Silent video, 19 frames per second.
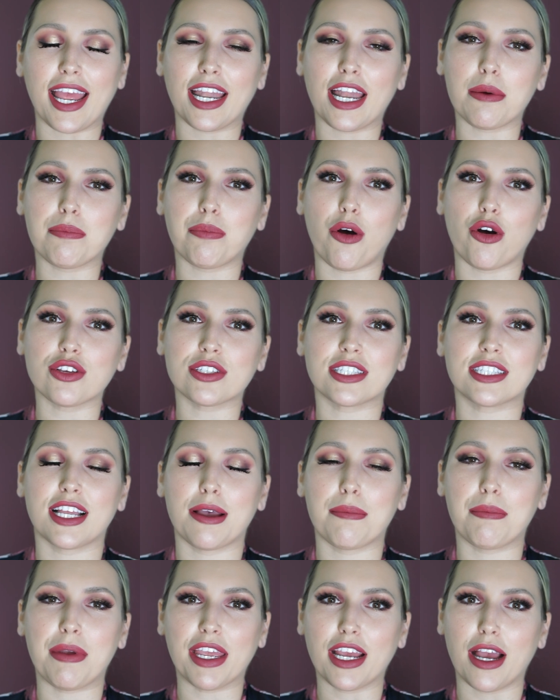and I post the
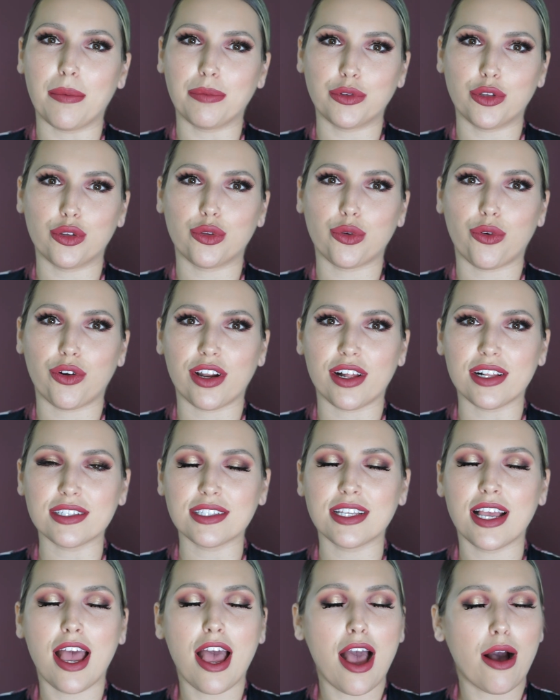makeup
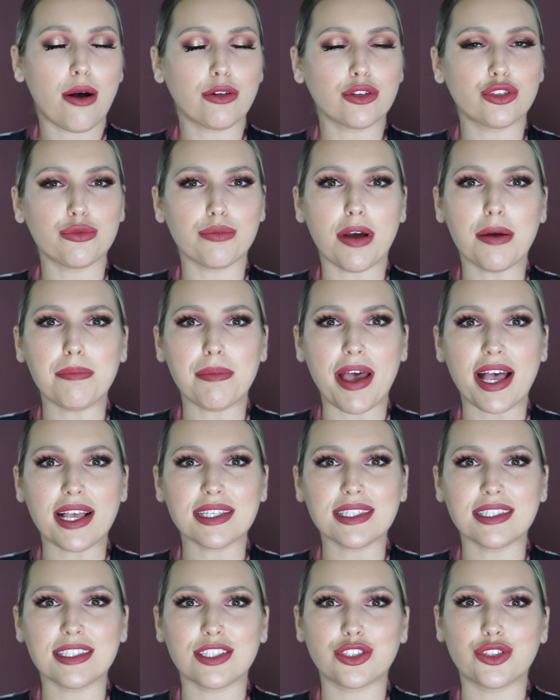tutorials. I'll do my
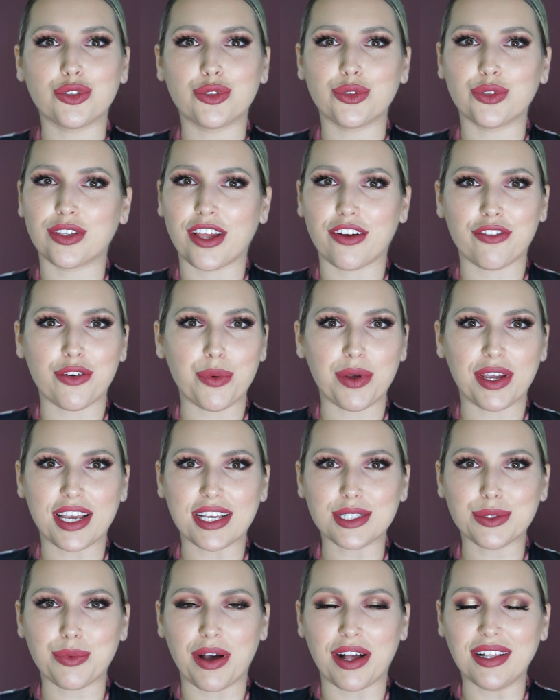best to do it every week
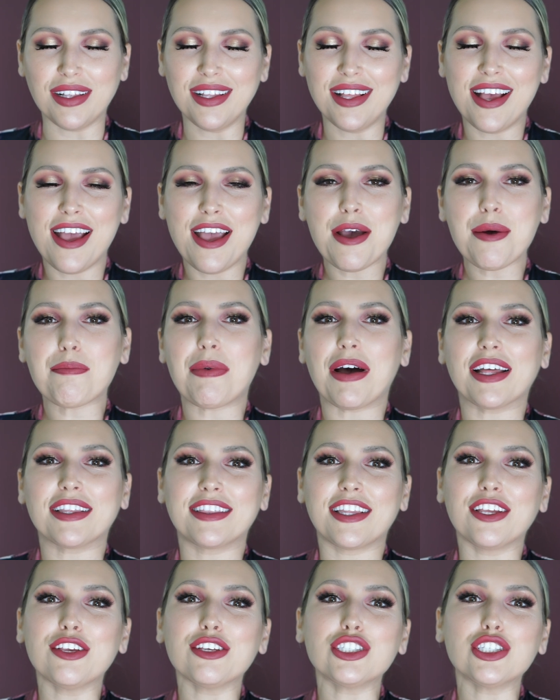as well. But
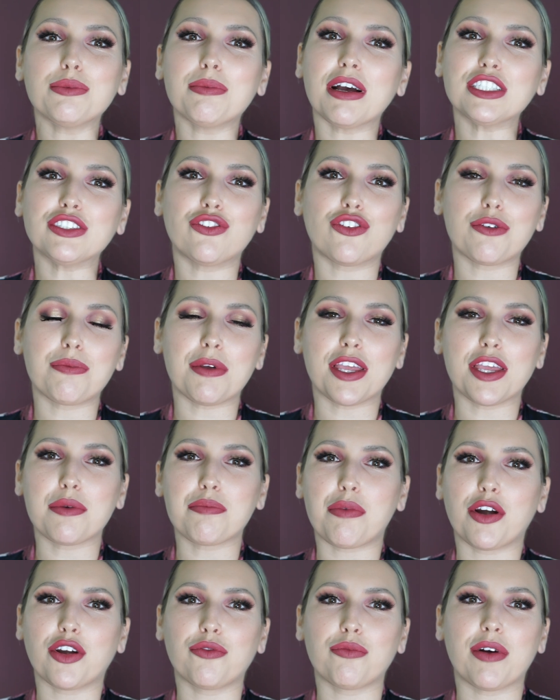thank you so much for being a
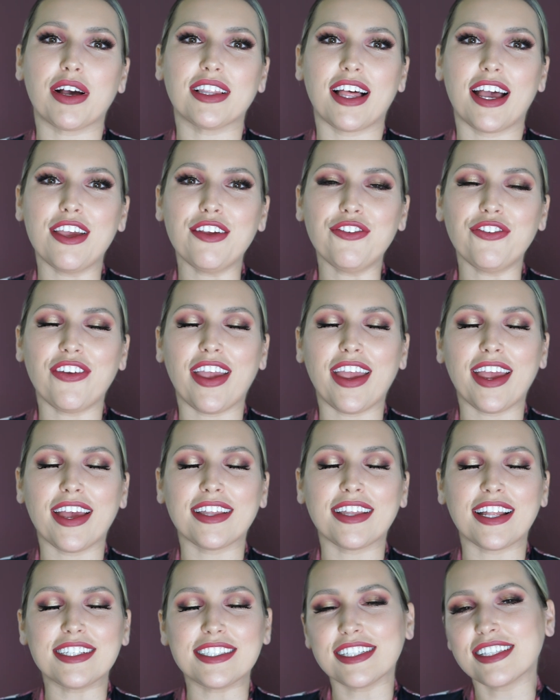part of my life, and
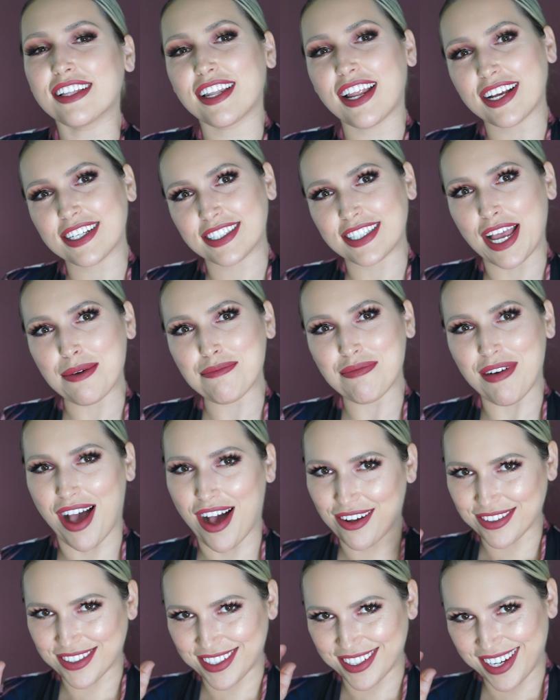until the next time,
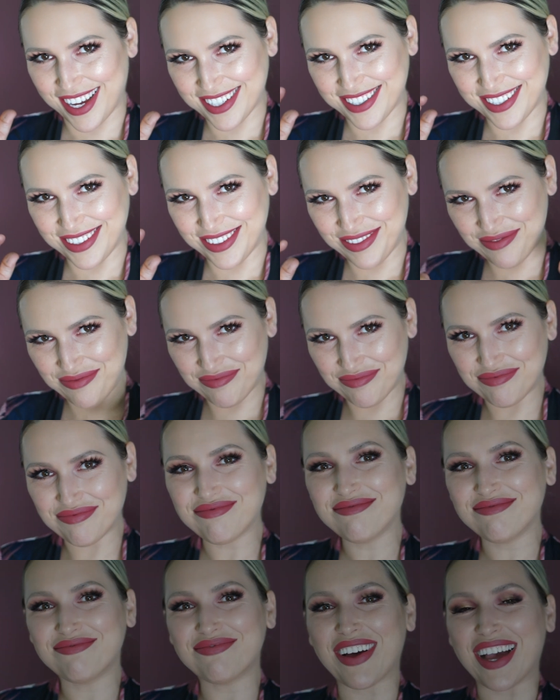I'll see you guys soon.
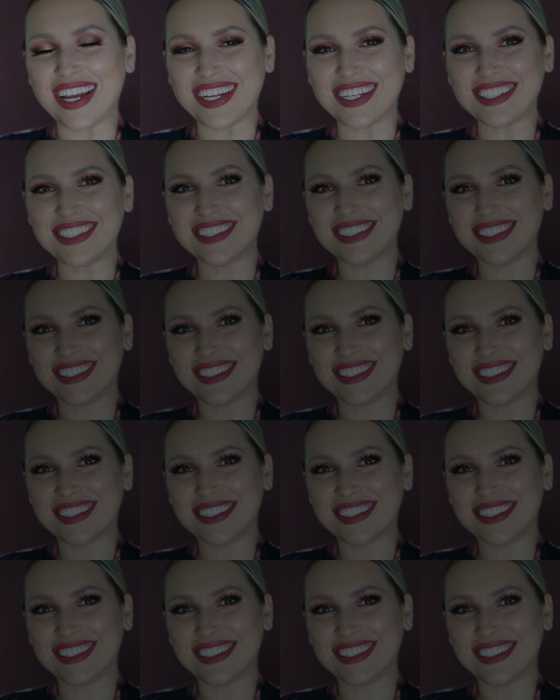Bye.